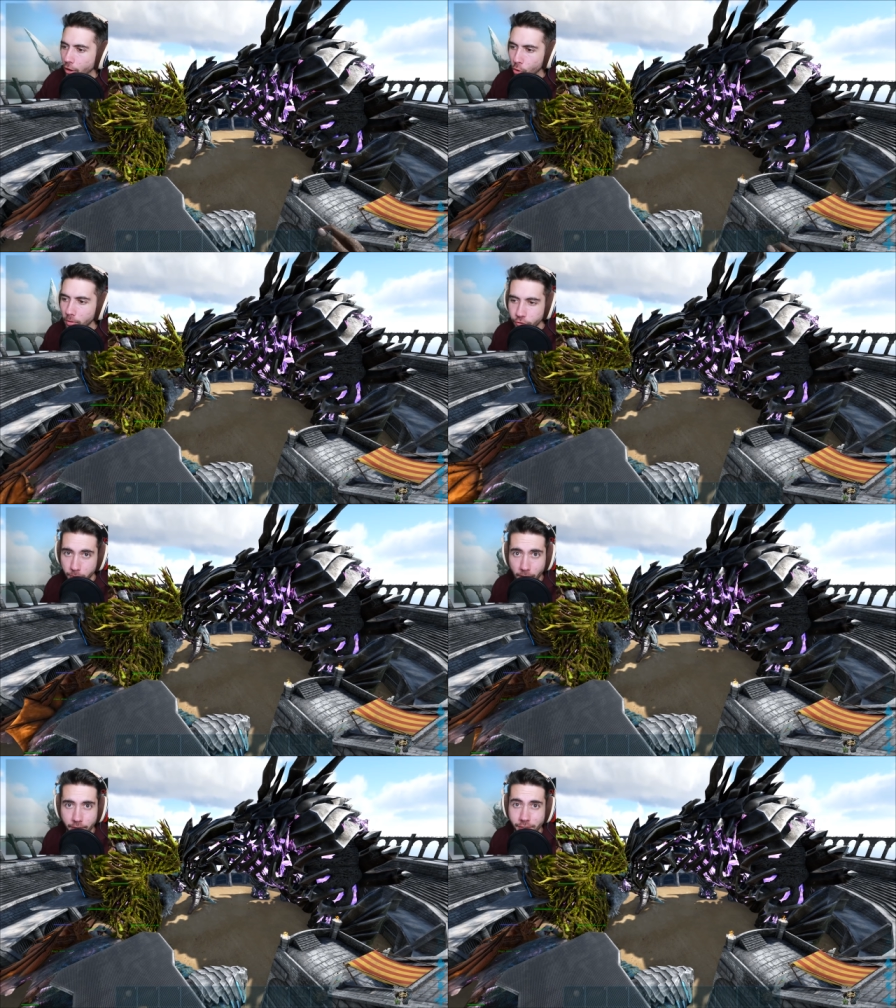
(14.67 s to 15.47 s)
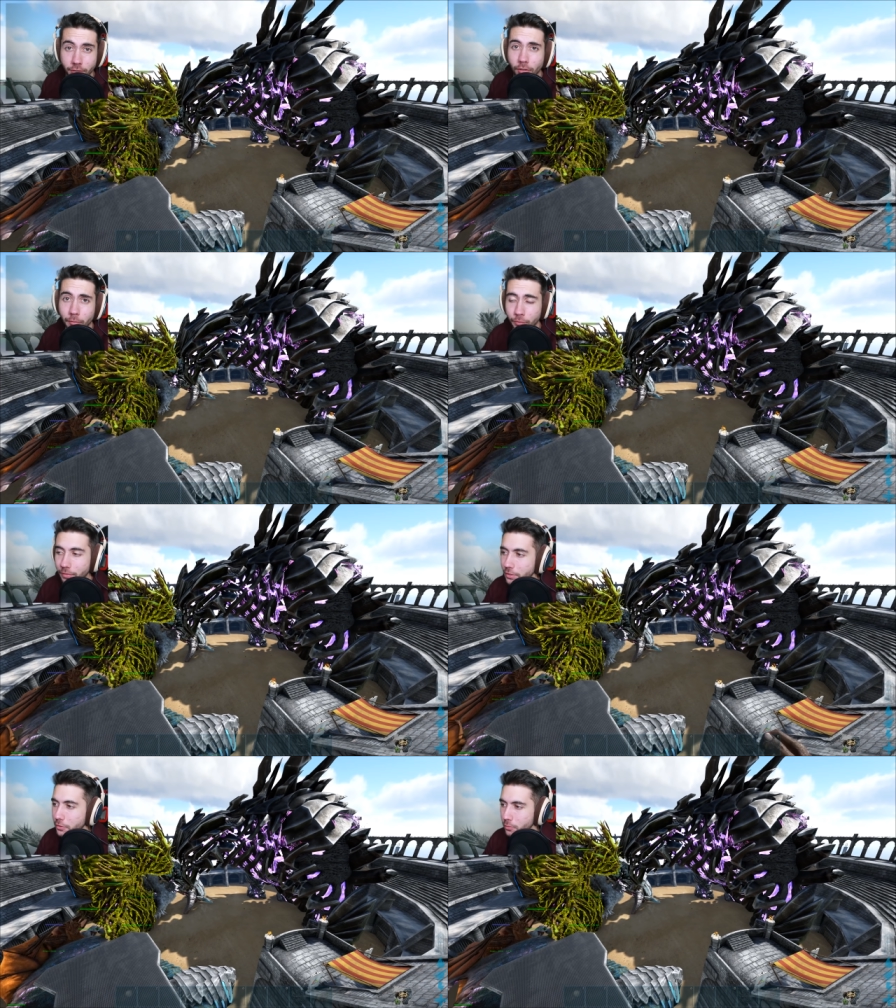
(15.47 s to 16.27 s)
A whole bunch of bosses, all level
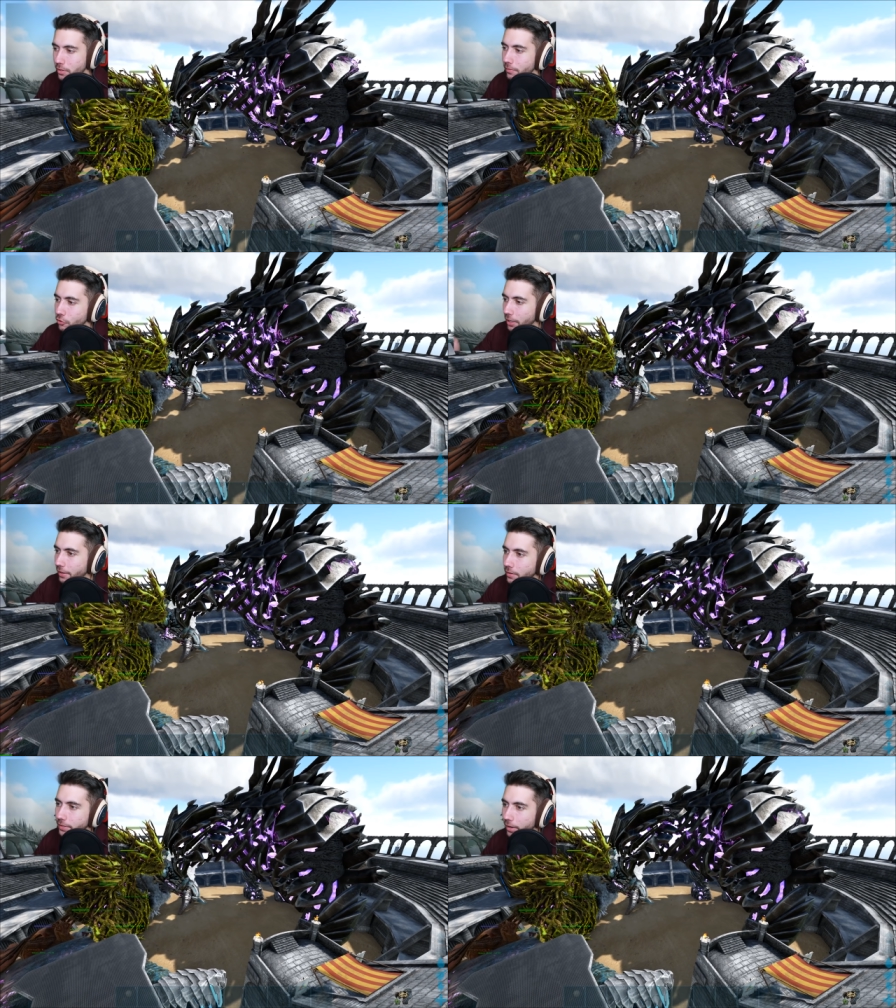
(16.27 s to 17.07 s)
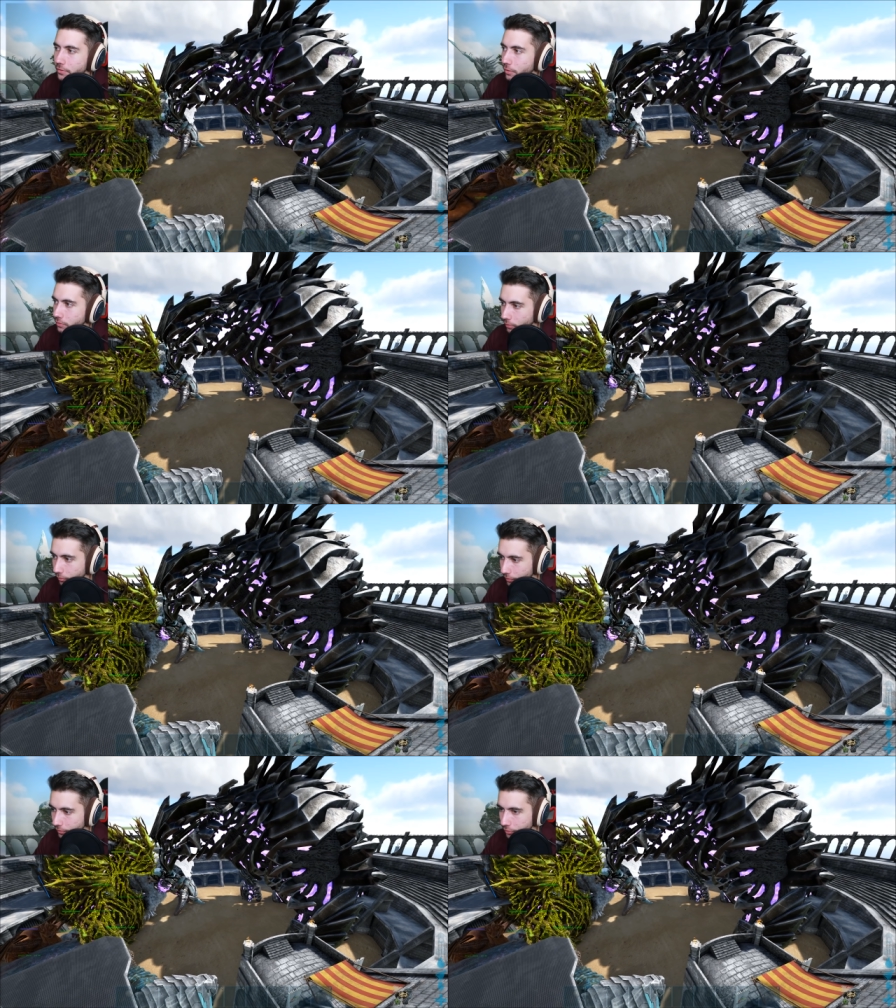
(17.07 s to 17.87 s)
52 here. The Giant King Titan is also
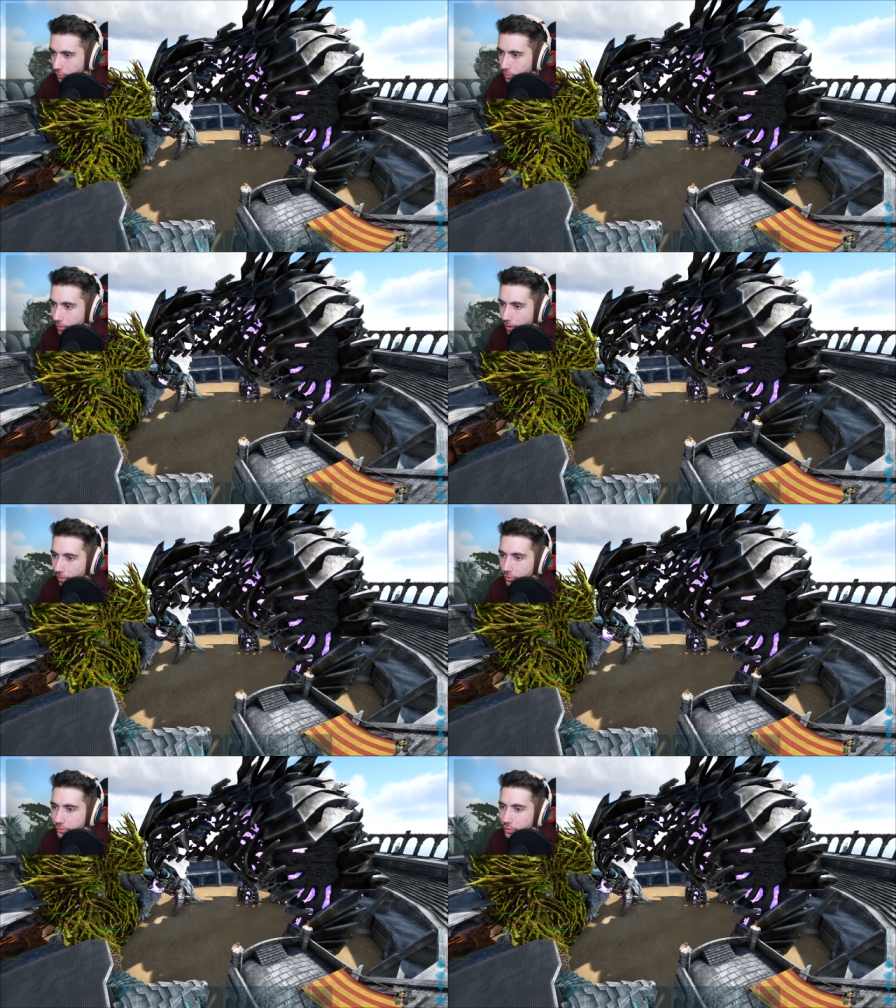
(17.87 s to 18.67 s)
level 52, and every